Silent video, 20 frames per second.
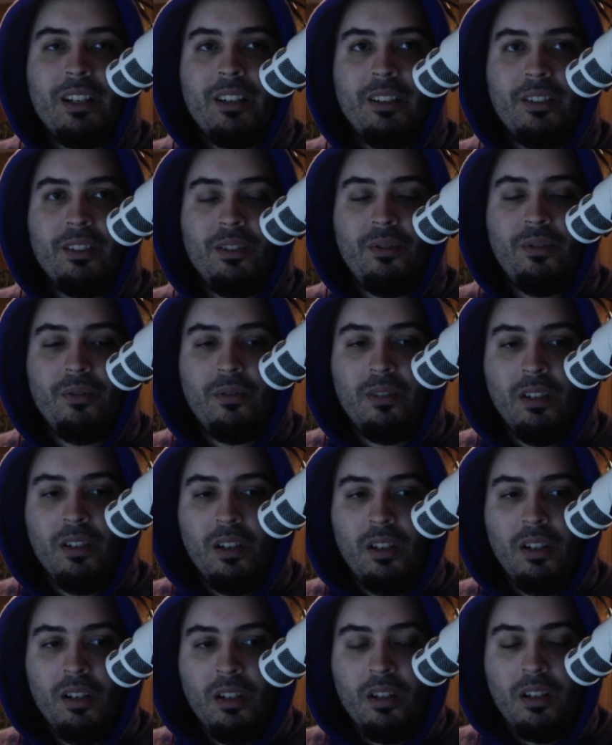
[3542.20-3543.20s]
and you,
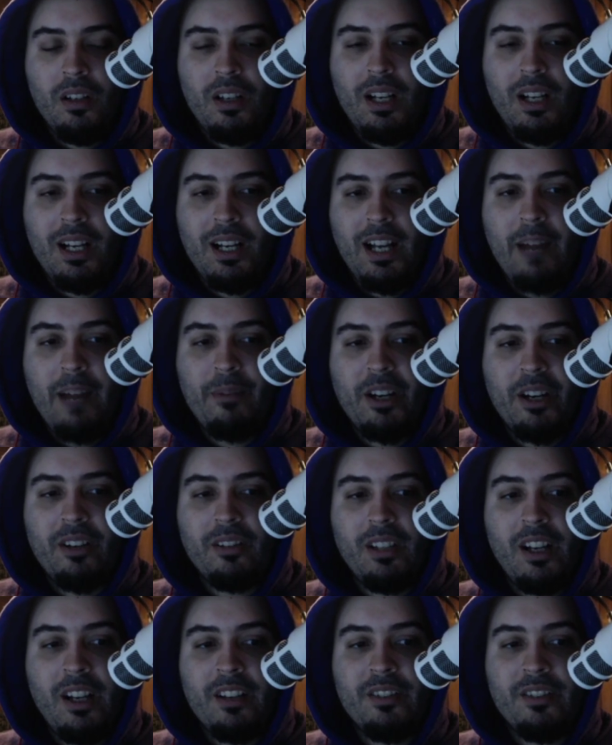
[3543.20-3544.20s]
Heimerdinger
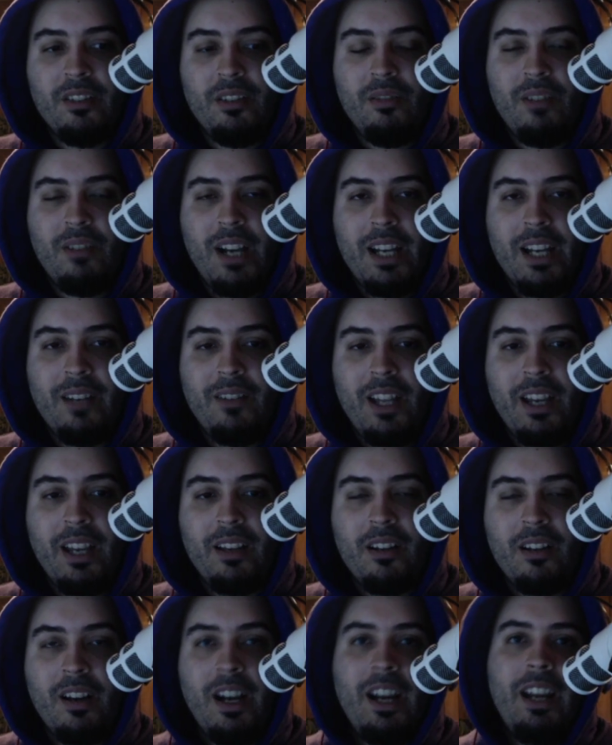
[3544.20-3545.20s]
Lux, and you kind of like,
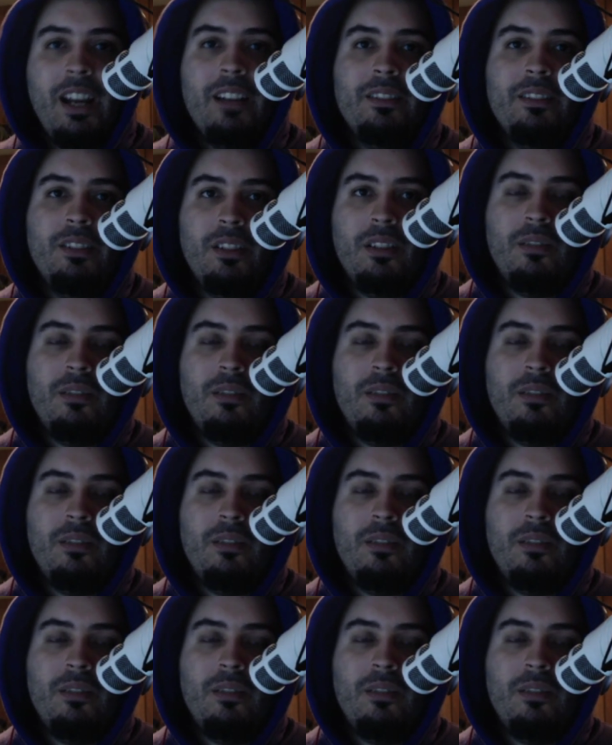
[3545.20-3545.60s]
all right,